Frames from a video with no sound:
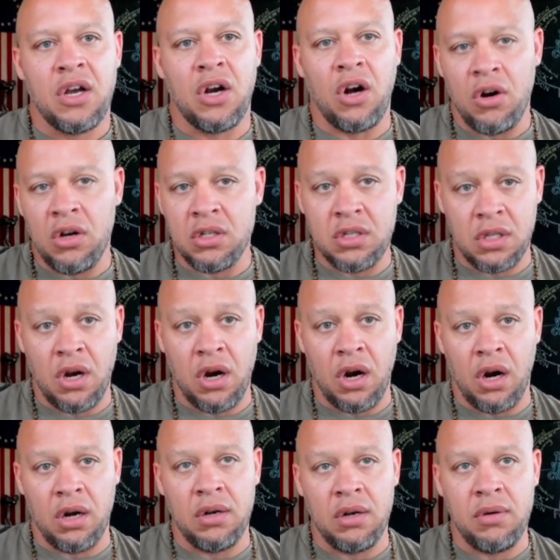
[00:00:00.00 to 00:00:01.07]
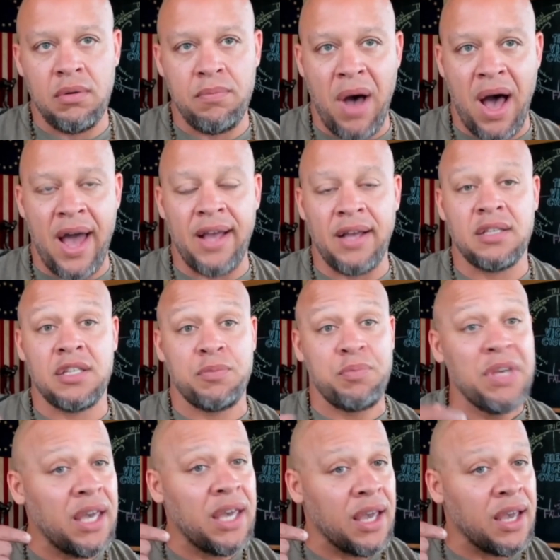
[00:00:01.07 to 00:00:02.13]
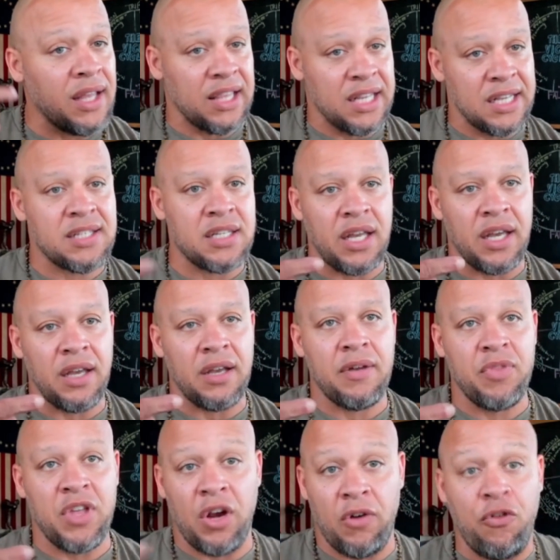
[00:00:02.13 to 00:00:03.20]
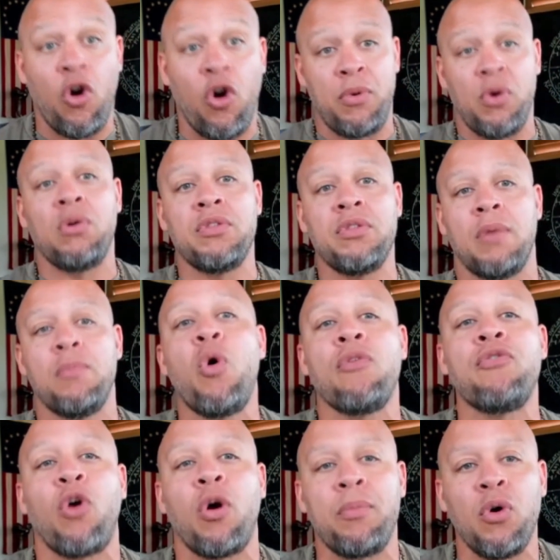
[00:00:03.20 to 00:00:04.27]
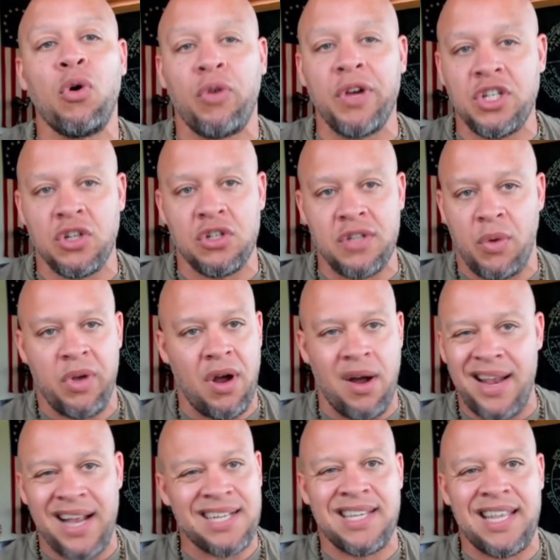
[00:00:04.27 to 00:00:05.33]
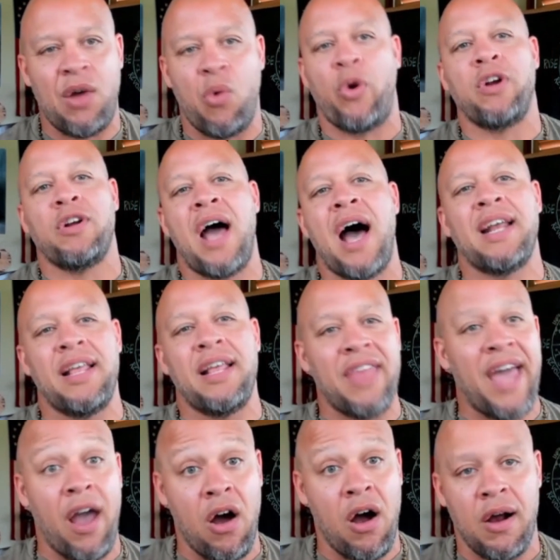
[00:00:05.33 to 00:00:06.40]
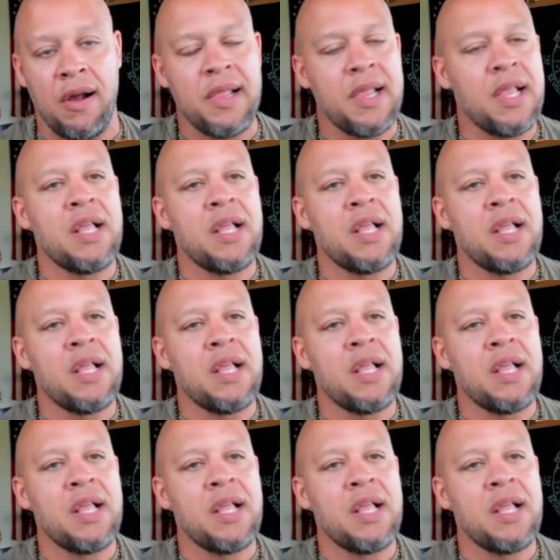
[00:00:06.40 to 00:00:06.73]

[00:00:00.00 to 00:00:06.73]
girls learn by speaking and listening. They're verbal, they're more verbal creatures than we are. Not to say that we're not and they are.